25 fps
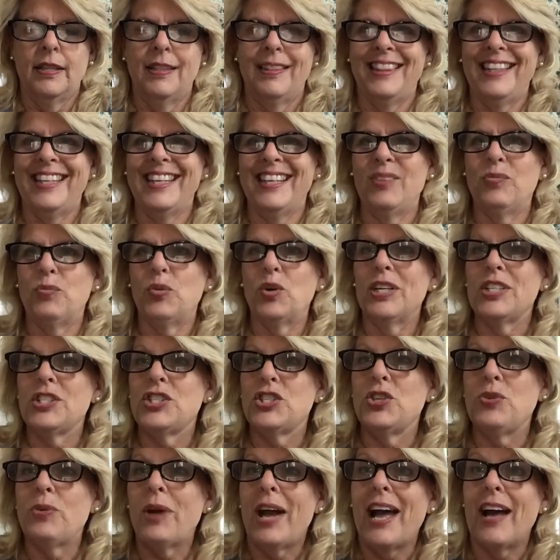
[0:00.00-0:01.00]
then once
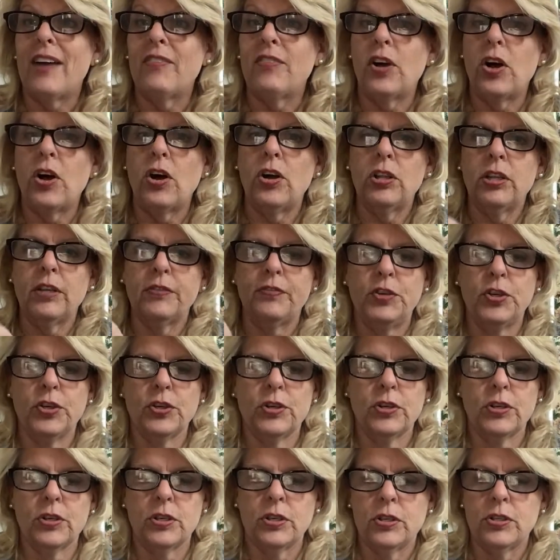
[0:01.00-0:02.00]
you have all of your
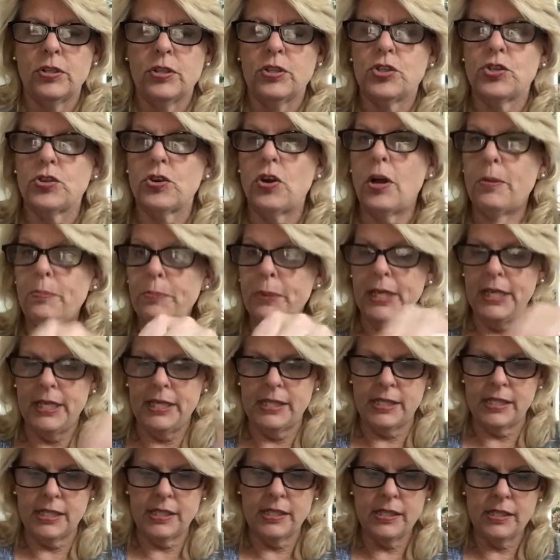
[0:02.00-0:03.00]
straw
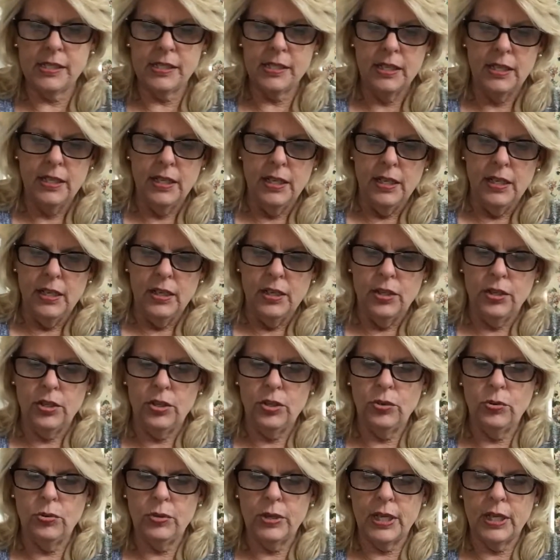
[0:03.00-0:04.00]
pieces,
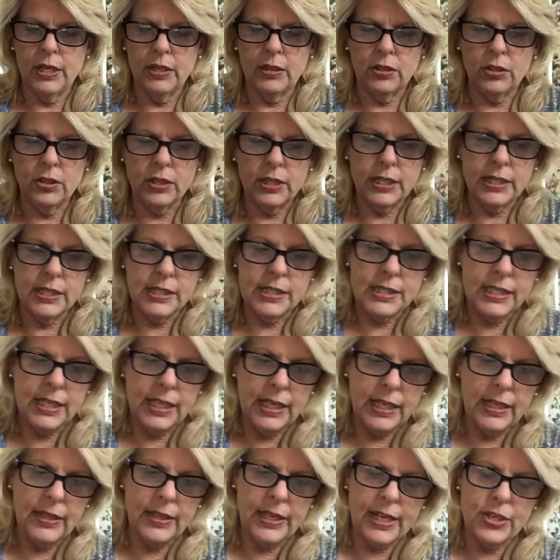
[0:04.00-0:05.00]
you can look and
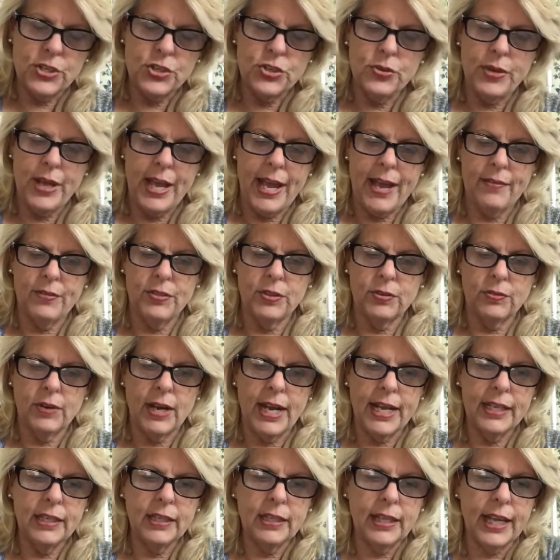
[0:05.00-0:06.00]
see that you have the
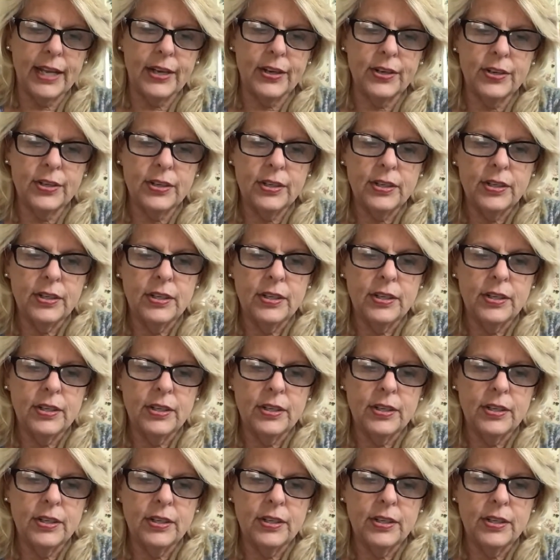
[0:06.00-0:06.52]
right letter.